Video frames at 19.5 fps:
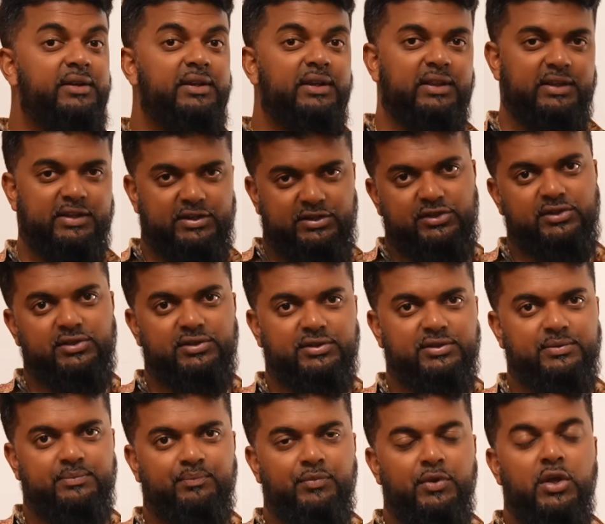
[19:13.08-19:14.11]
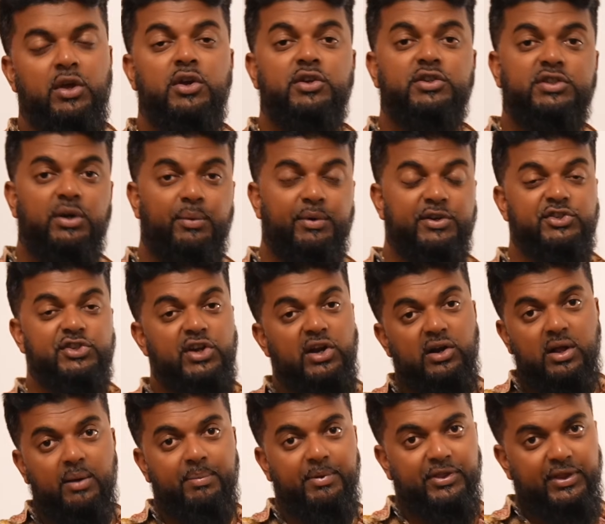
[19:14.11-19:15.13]
Delicious. So I want to share a
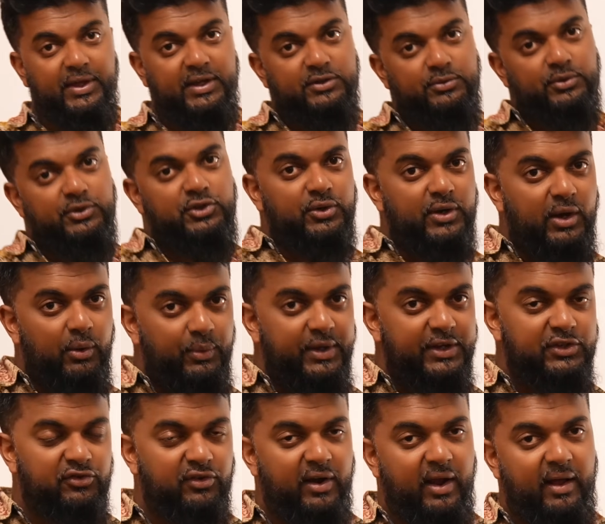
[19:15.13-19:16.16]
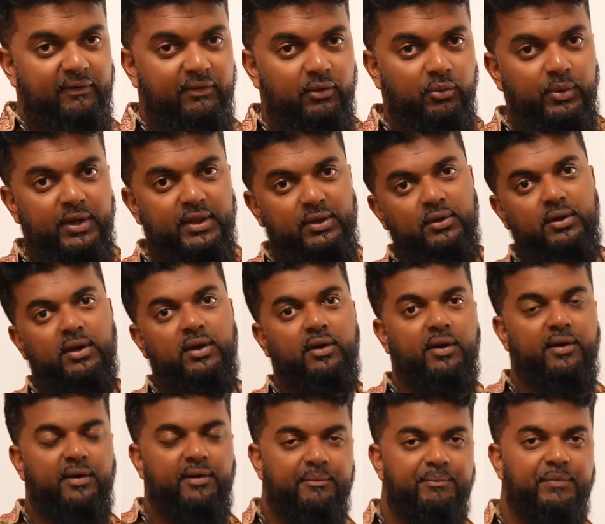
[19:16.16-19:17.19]
couple things with you that we travel with.
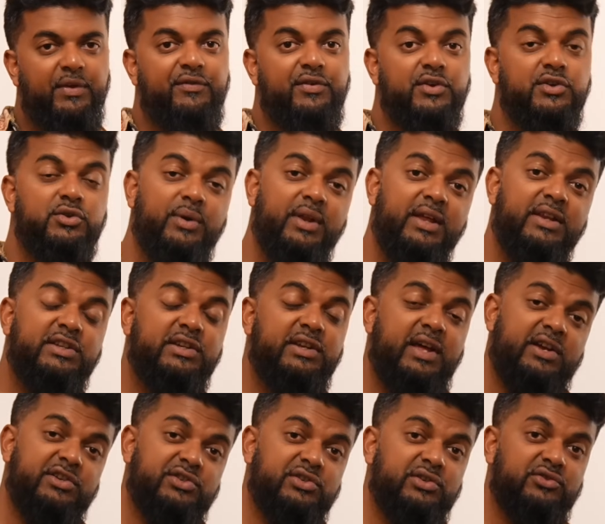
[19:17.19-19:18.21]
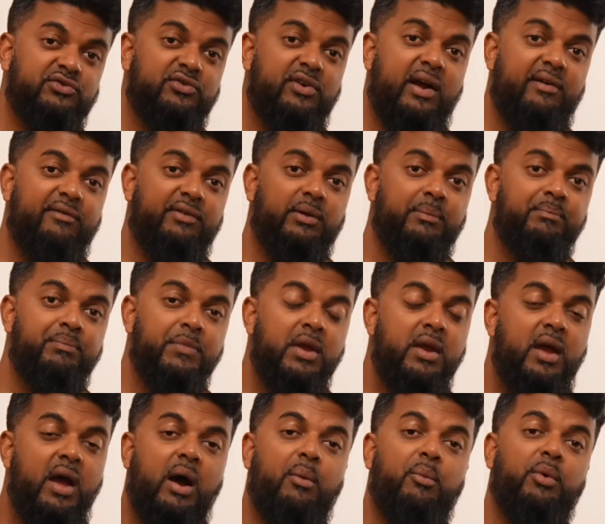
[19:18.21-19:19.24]
If you're doing international travel,
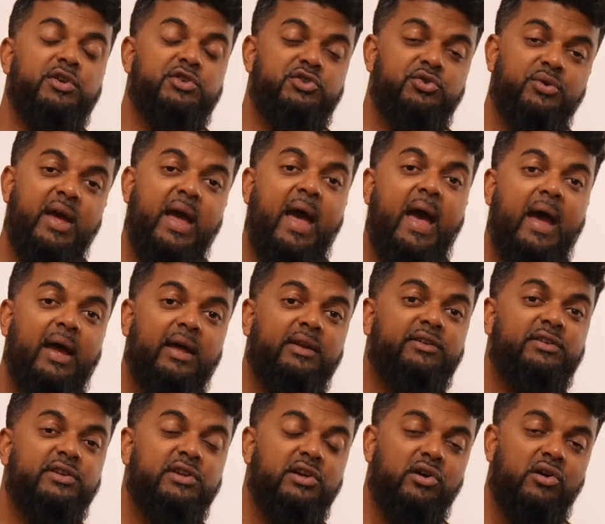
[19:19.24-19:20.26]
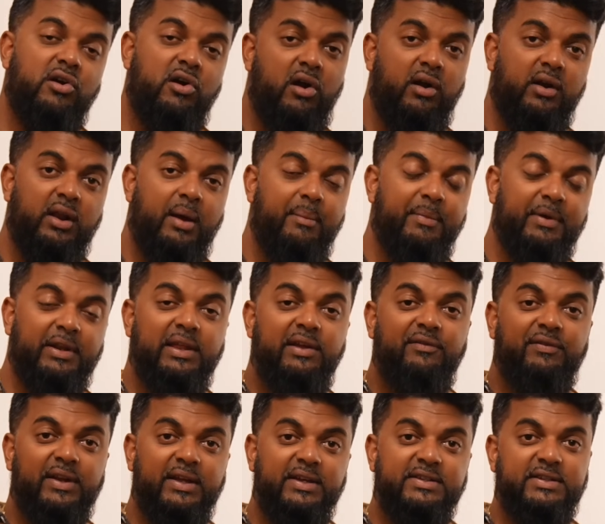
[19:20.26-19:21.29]
I want you to add to your cart. I'm gonna
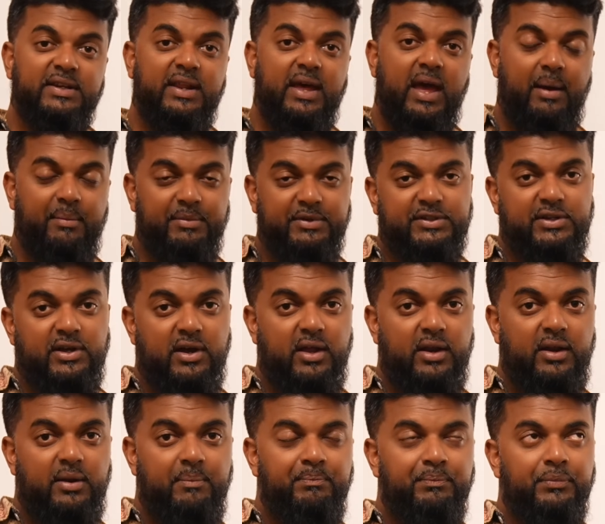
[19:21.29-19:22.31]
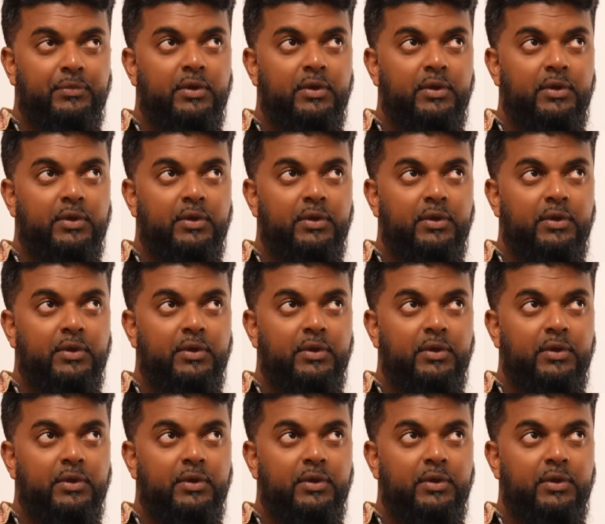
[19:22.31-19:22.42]
leave links in the Amazon